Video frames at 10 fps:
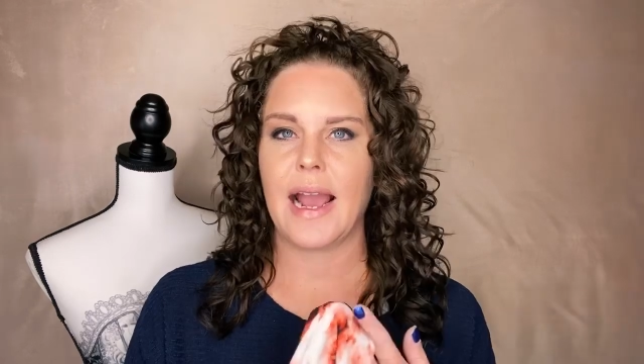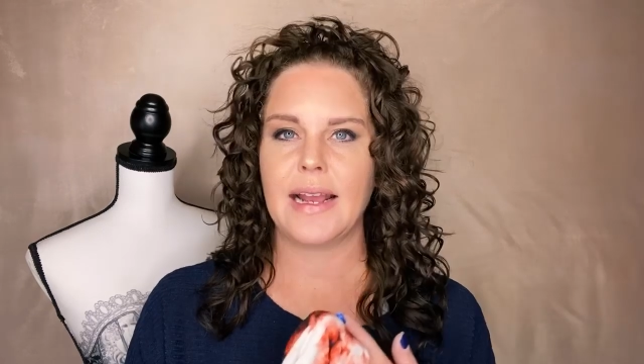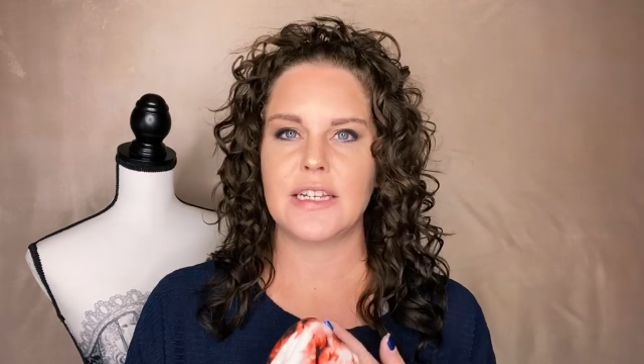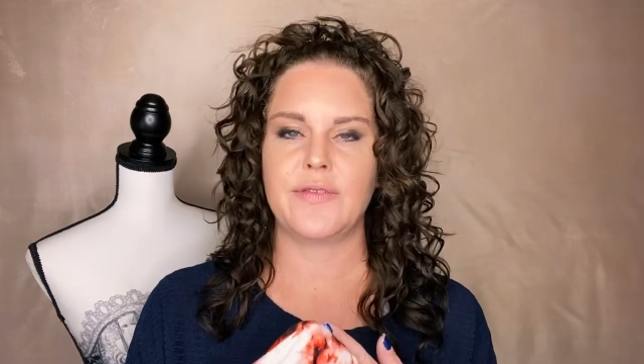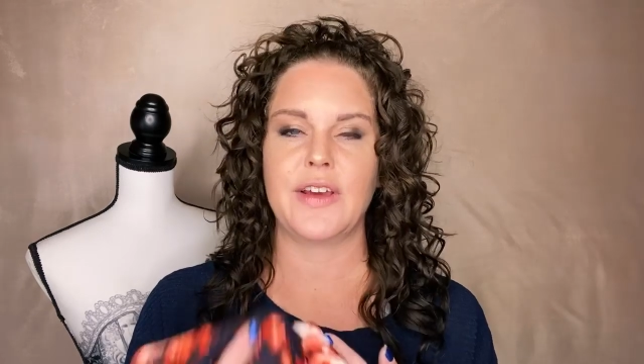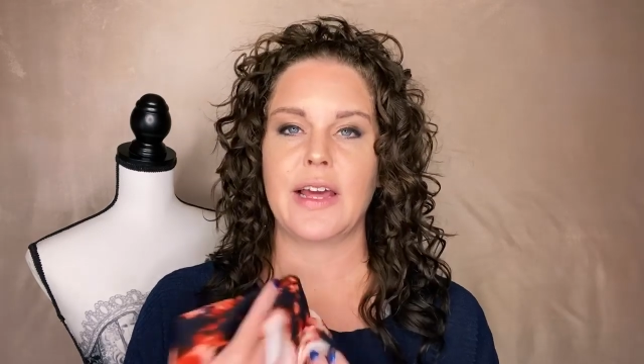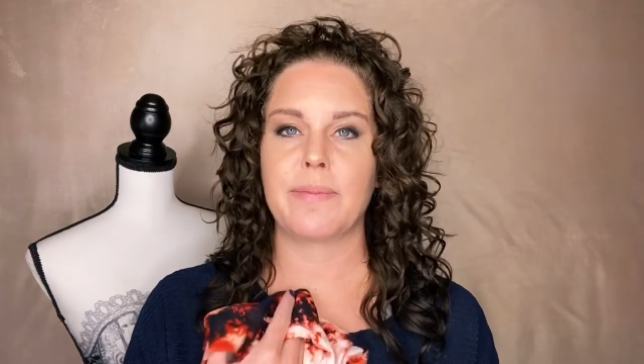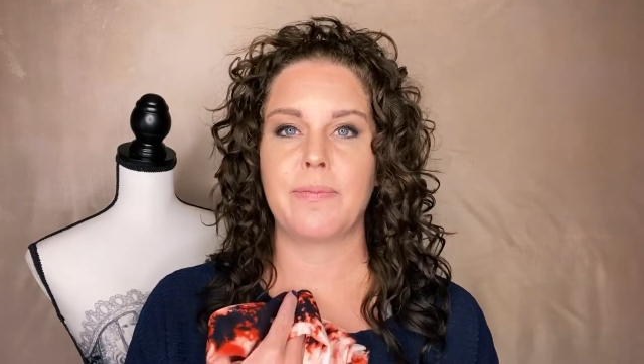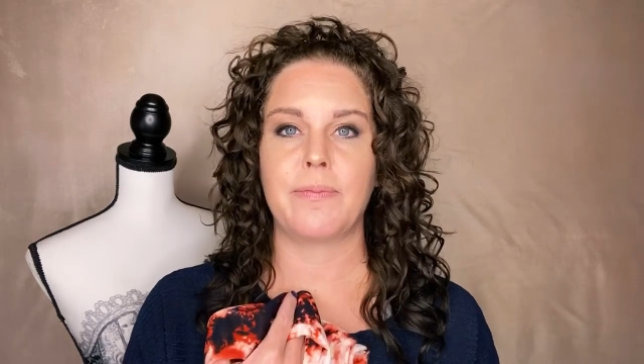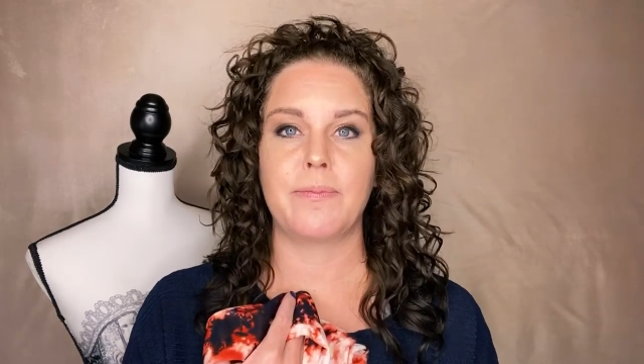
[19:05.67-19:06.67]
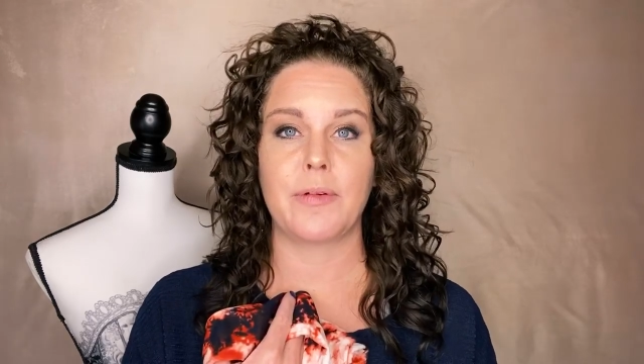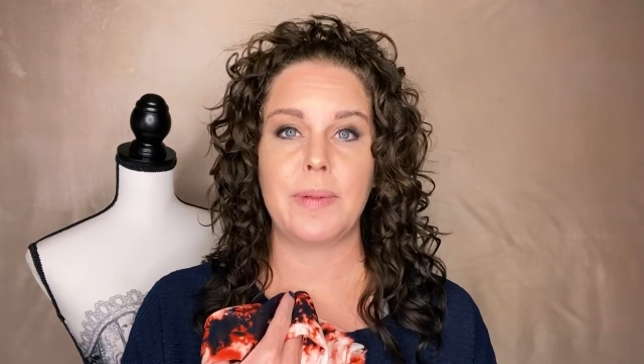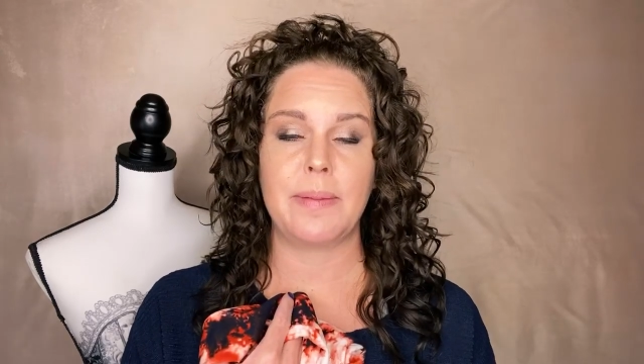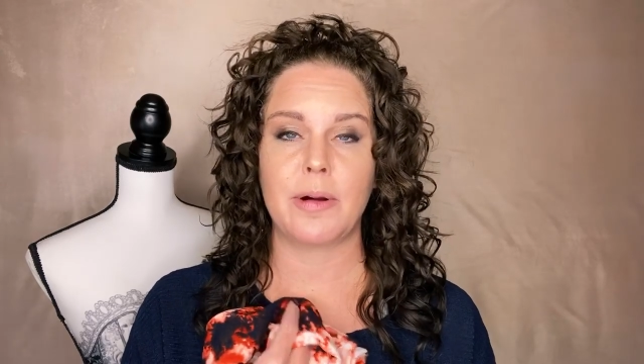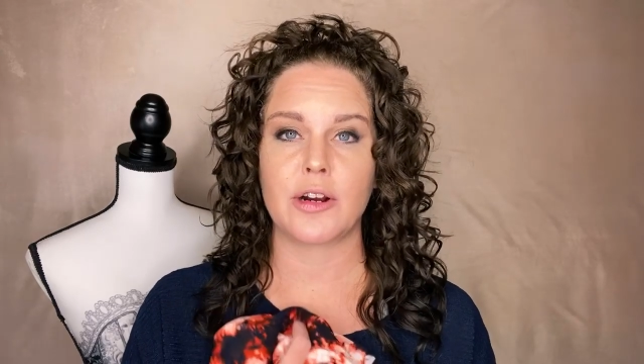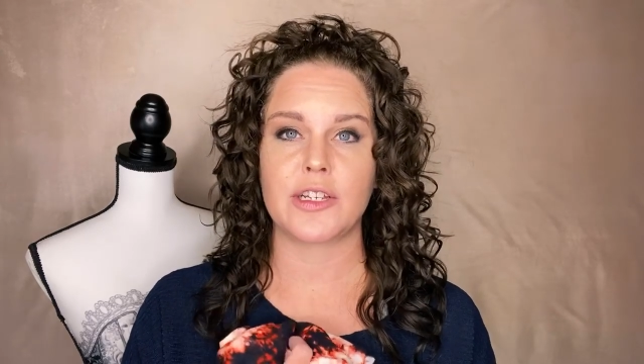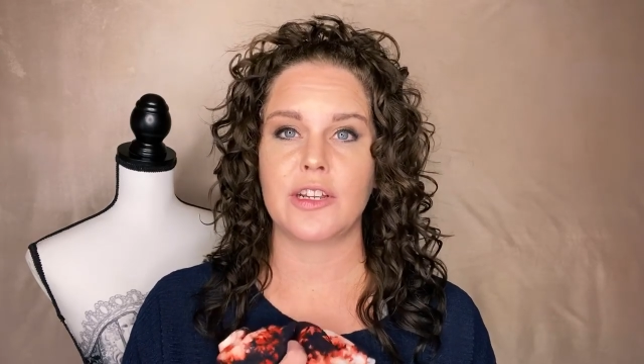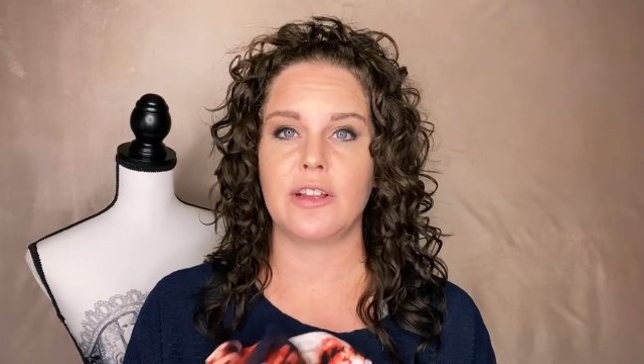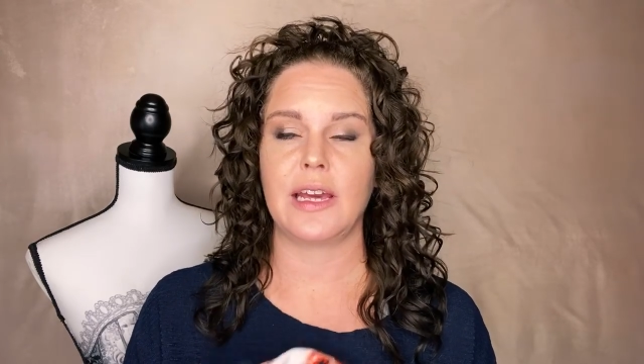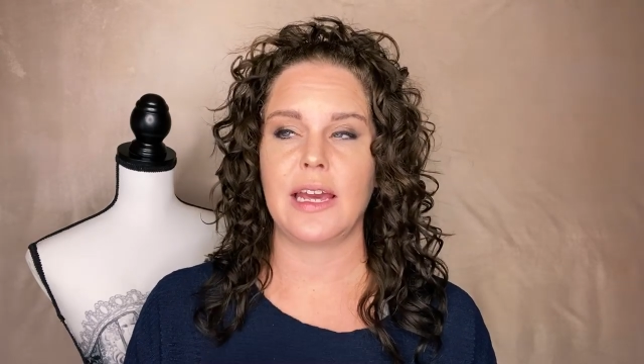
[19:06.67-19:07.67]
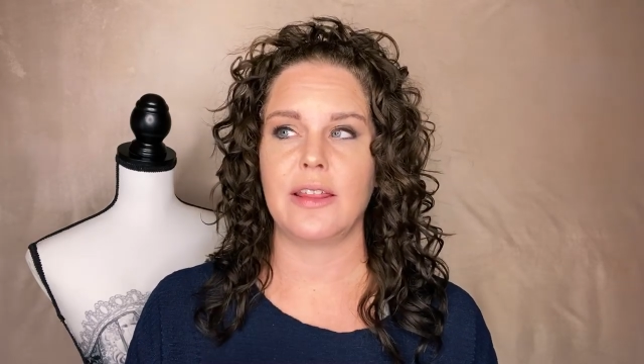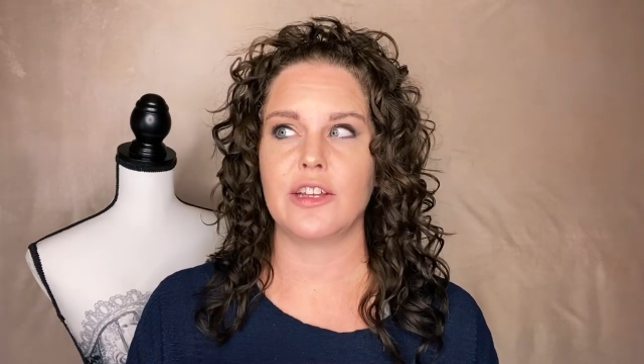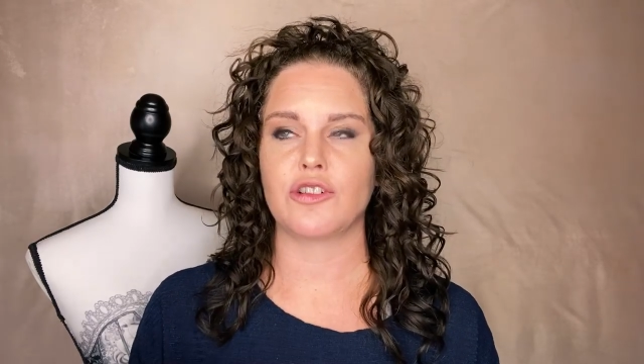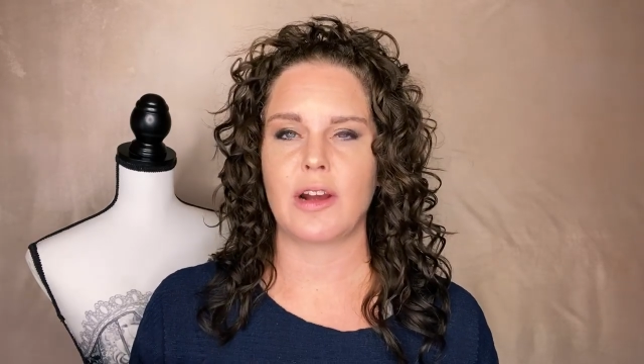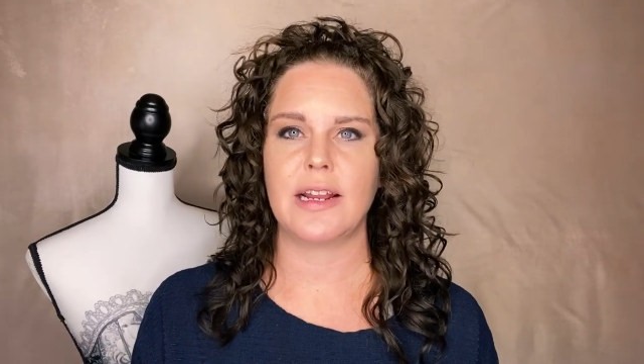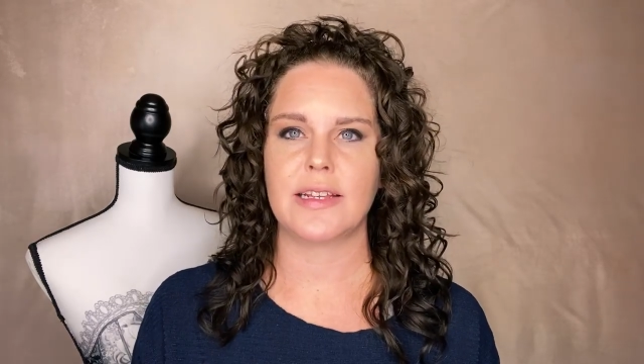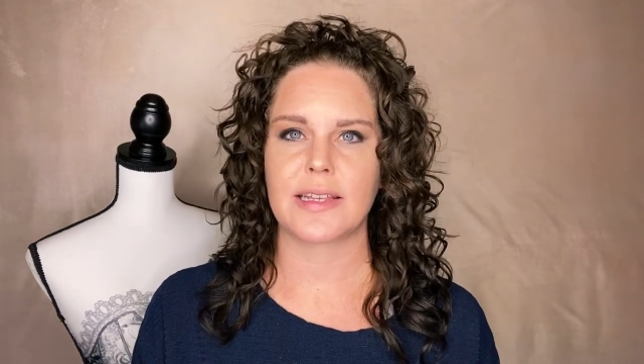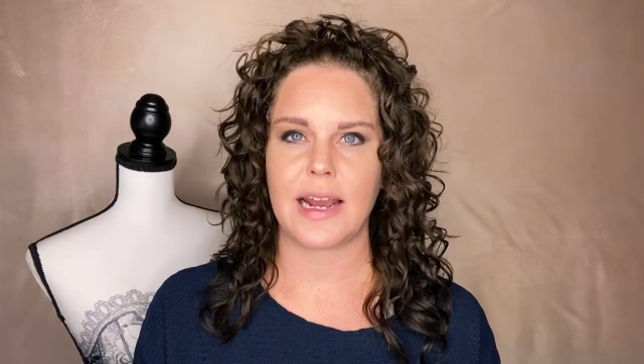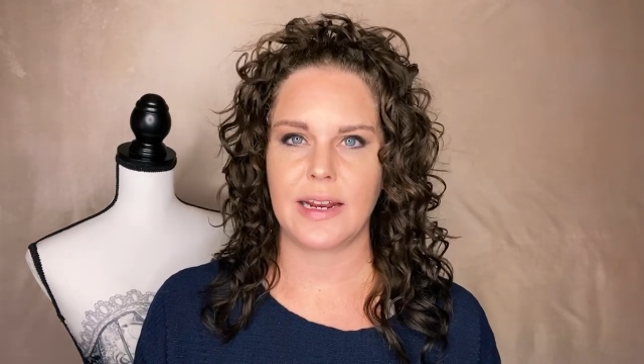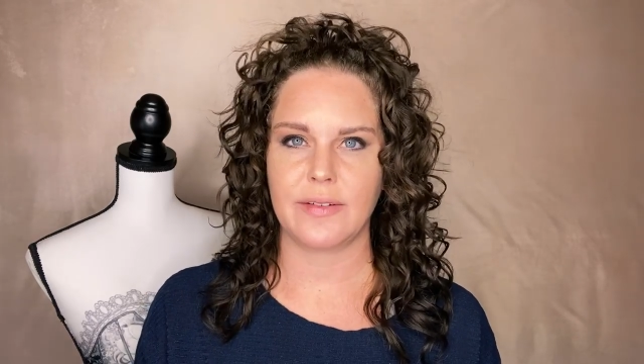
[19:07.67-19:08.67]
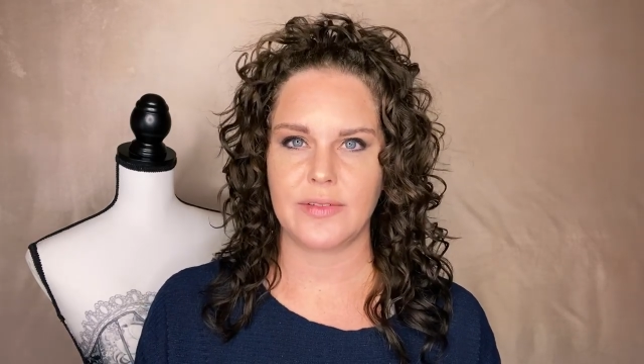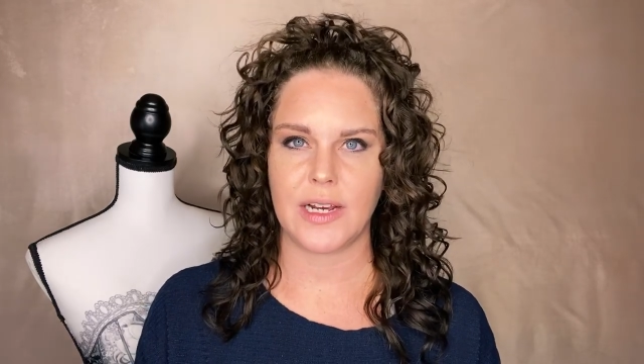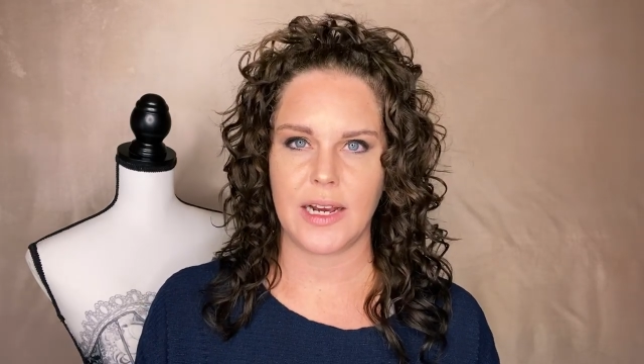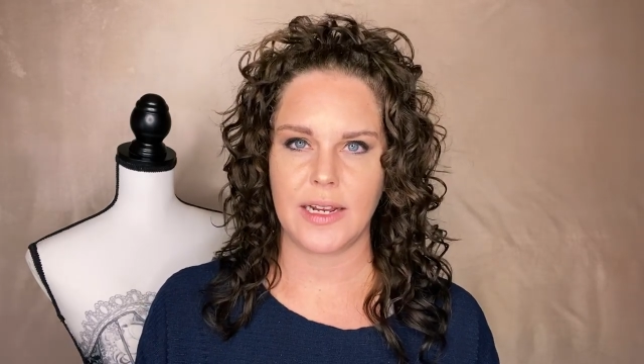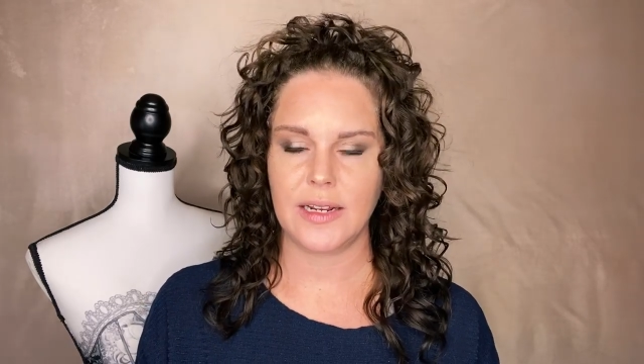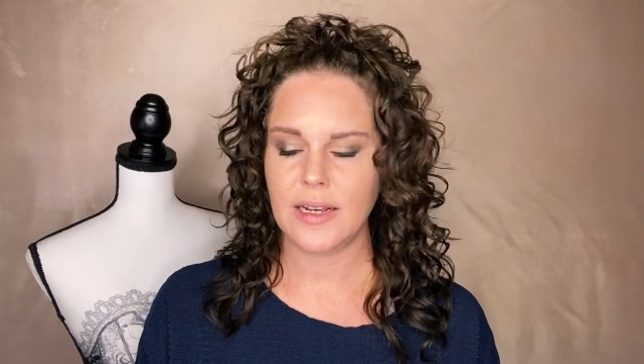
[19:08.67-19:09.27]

I just feel like for me personally, the trend is kind of done.